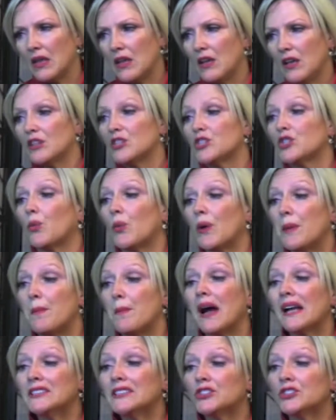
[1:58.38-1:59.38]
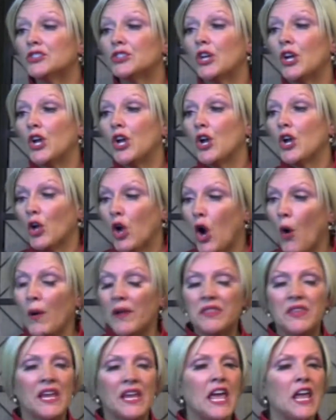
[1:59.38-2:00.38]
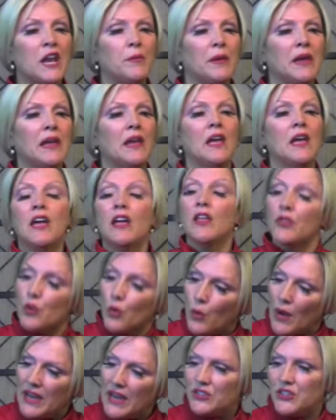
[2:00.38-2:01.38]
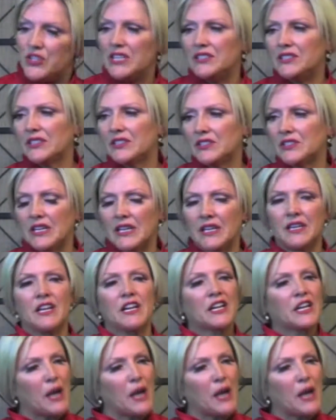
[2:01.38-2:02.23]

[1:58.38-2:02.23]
So we must go at the enemy the way Jesus did.